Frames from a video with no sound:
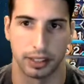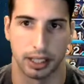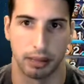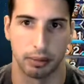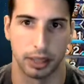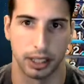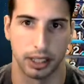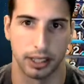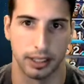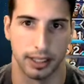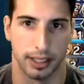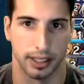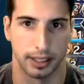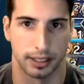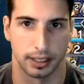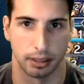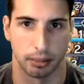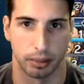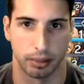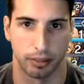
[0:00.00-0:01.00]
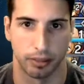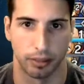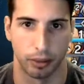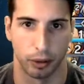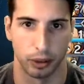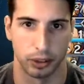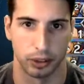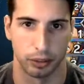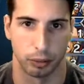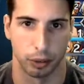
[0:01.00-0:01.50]
gonna need some of
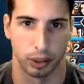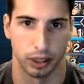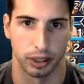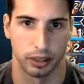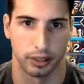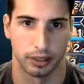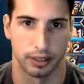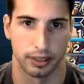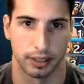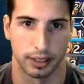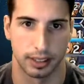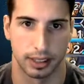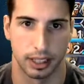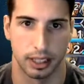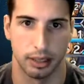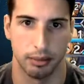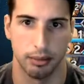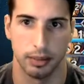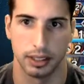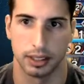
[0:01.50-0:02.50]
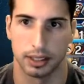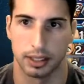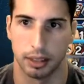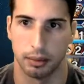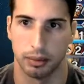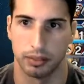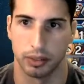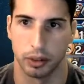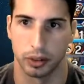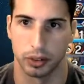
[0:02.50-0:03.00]
Force of Will. Some, some
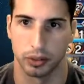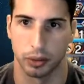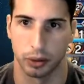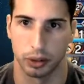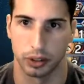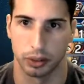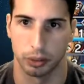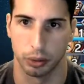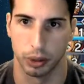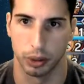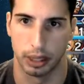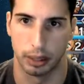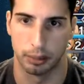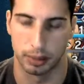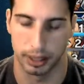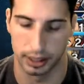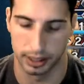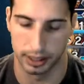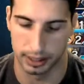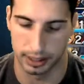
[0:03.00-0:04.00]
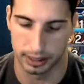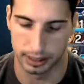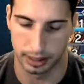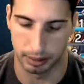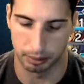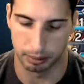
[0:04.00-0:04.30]
of those Force of Will, I'm gonna need them.